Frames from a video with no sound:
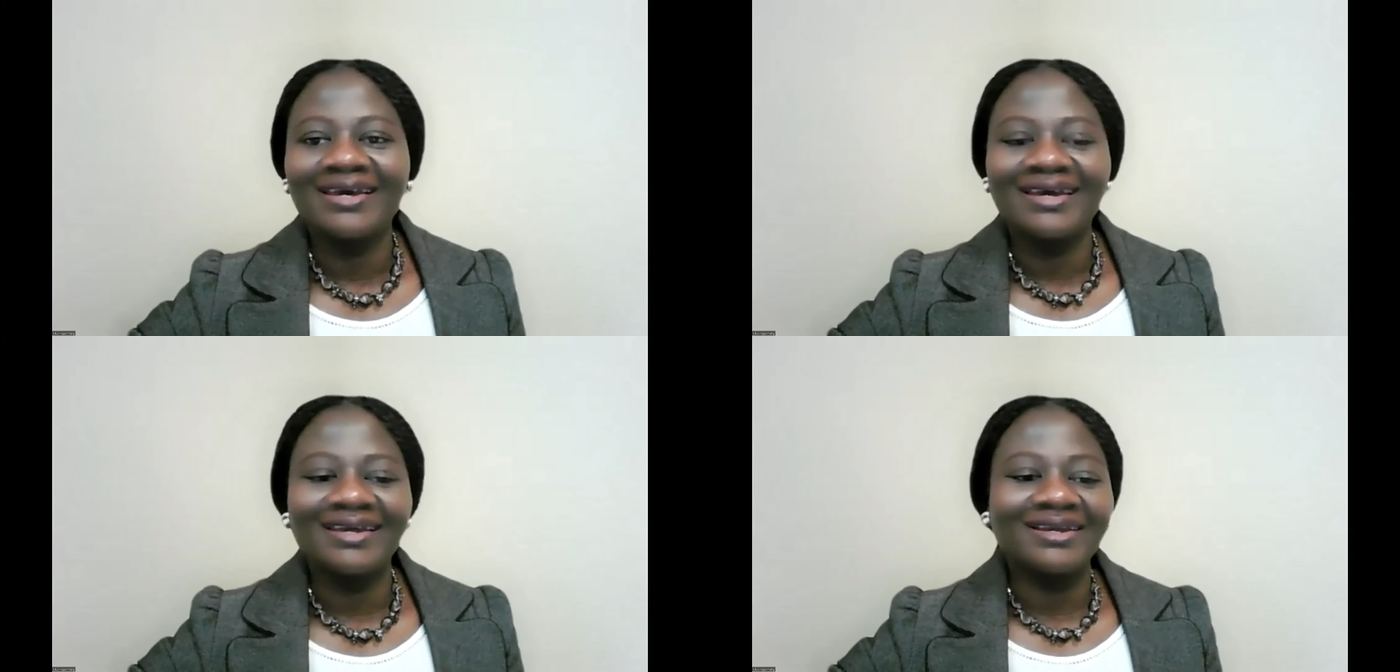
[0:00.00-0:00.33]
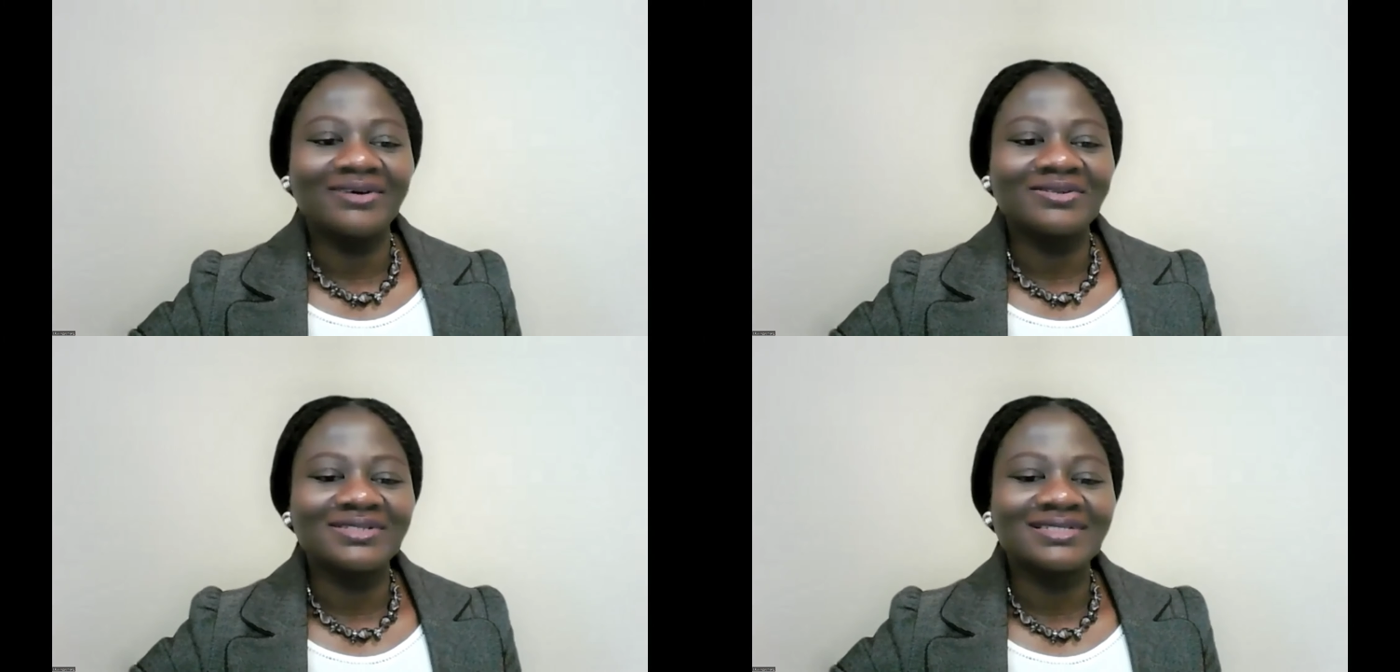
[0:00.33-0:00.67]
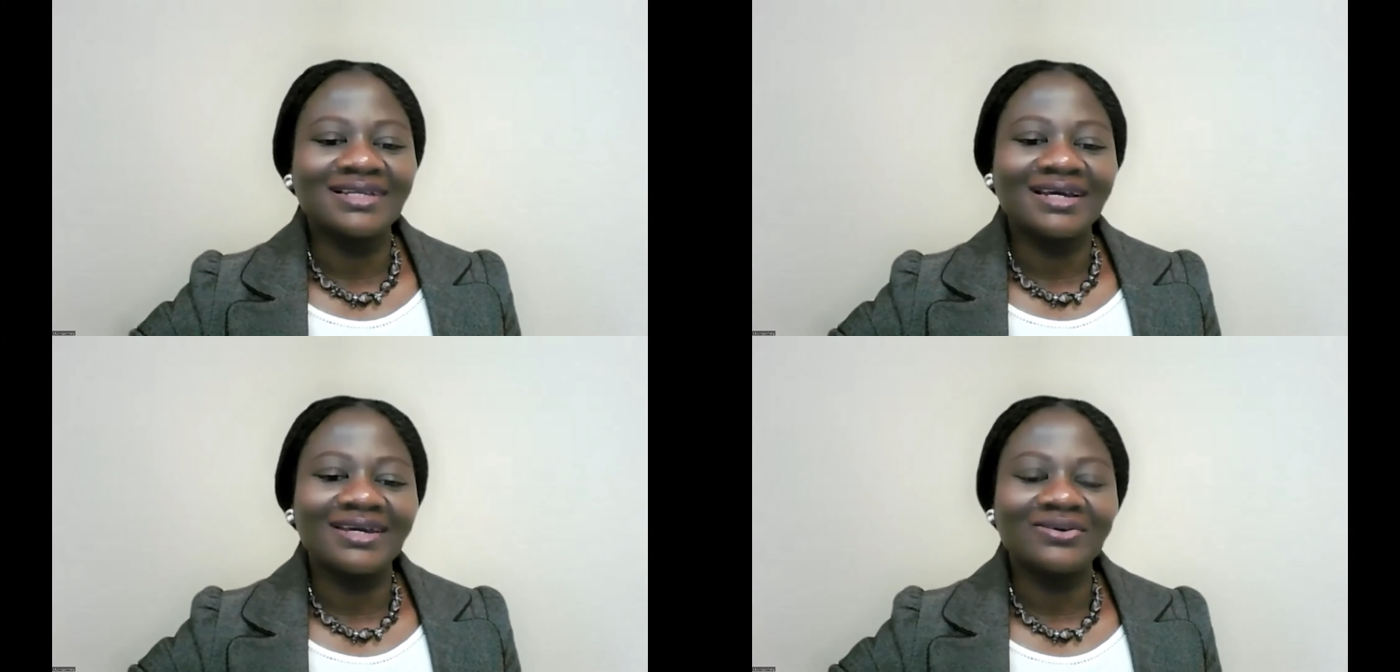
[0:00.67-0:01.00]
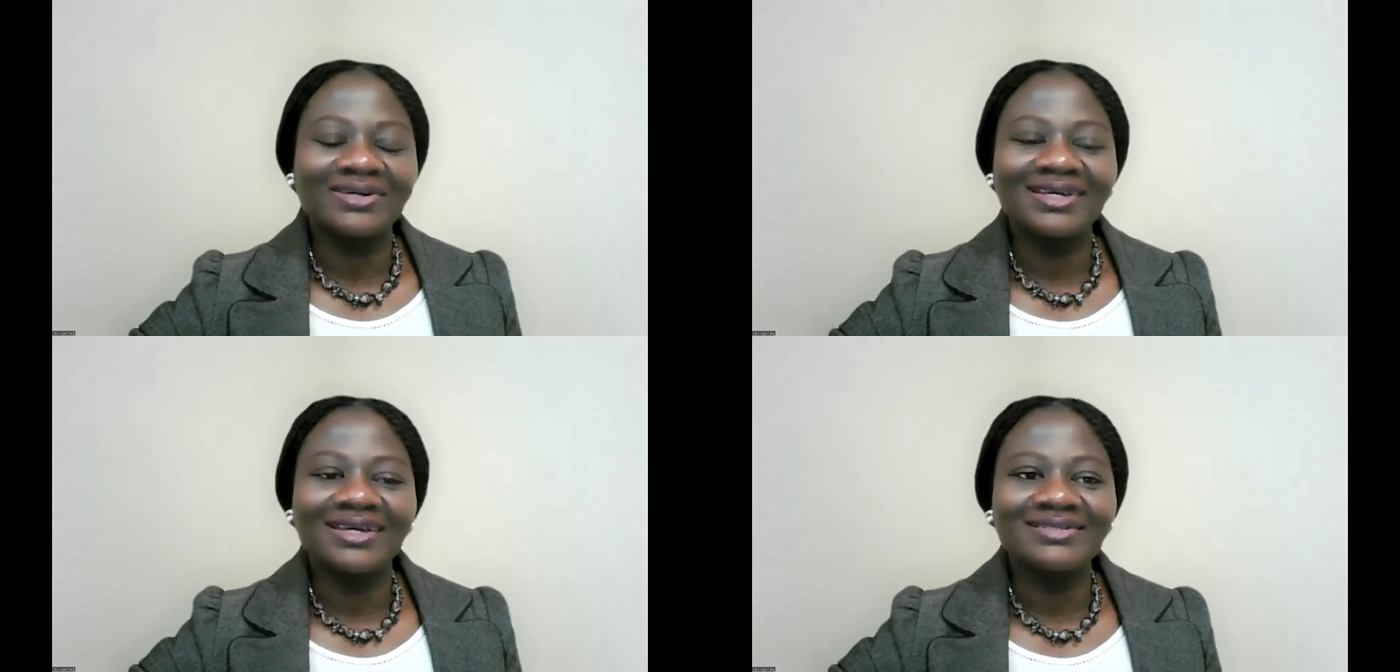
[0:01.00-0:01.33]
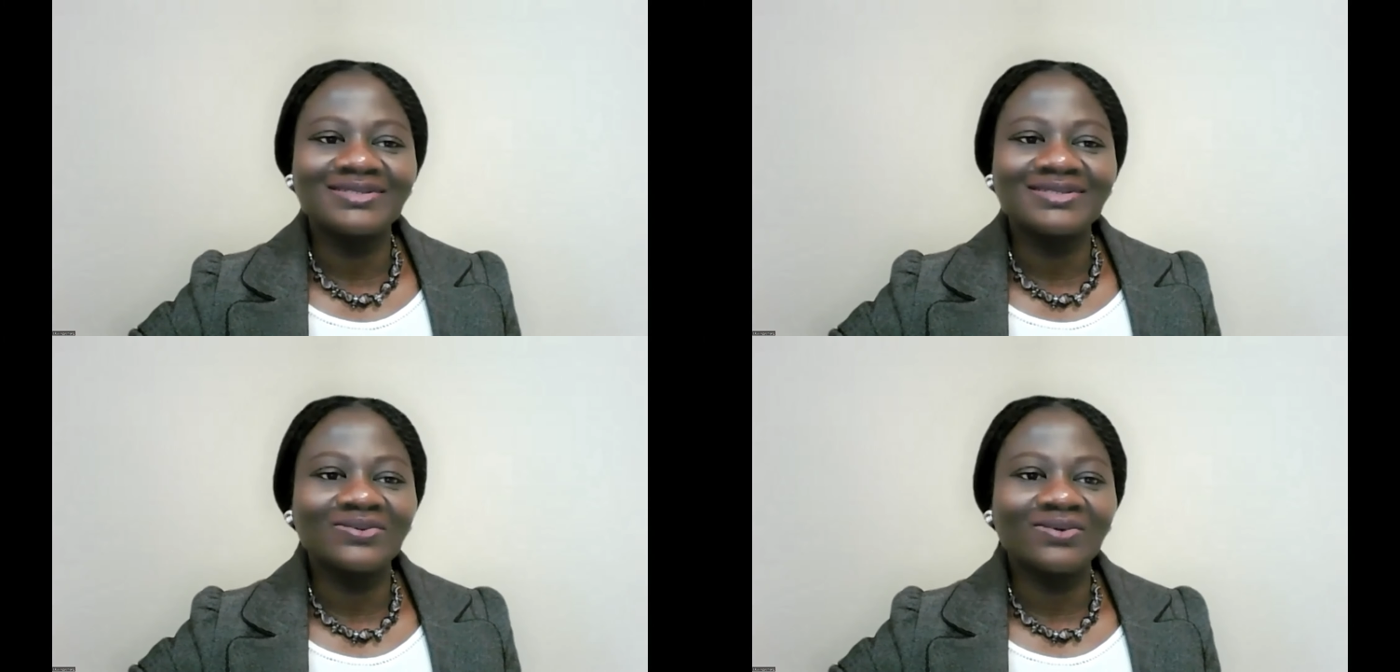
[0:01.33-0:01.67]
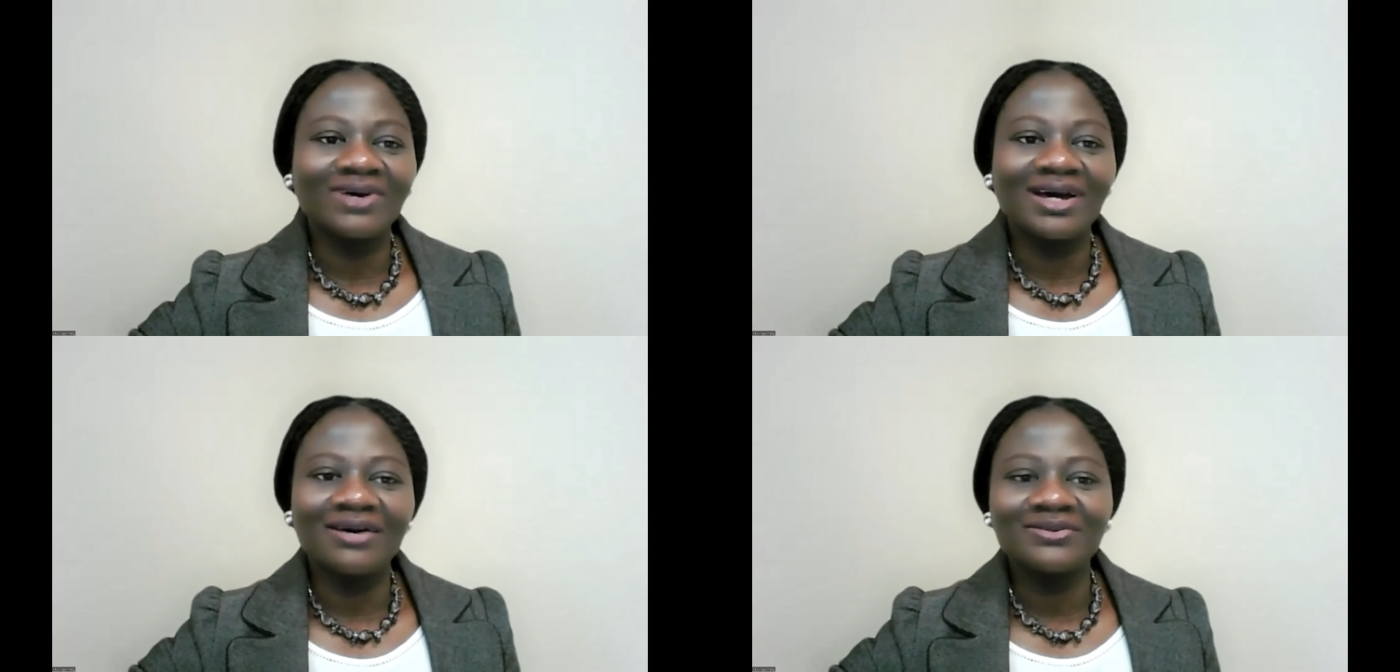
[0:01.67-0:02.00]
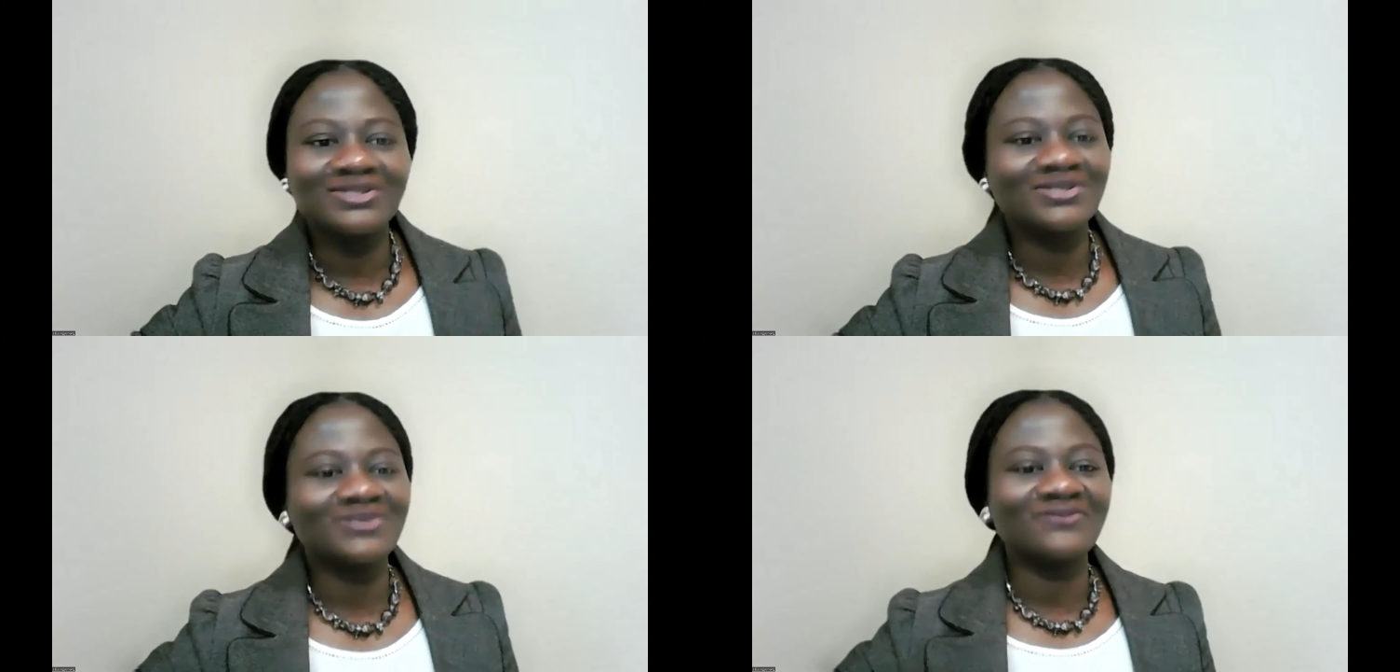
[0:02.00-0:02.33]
And I was like, okay, so how did